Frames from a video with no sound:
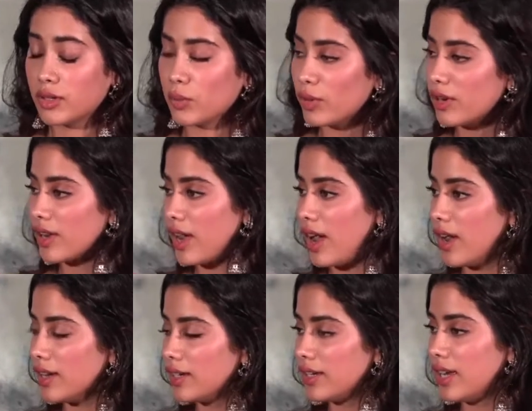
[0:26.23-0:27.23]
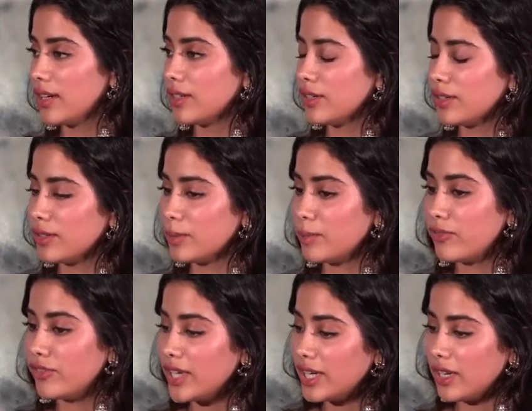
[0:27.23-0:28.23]
to work hard and uh,
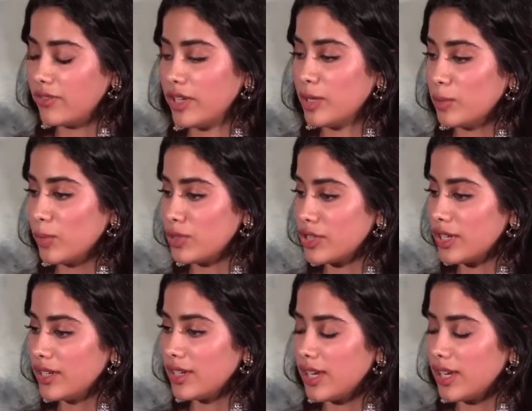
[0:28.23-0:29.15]
feel every emotion.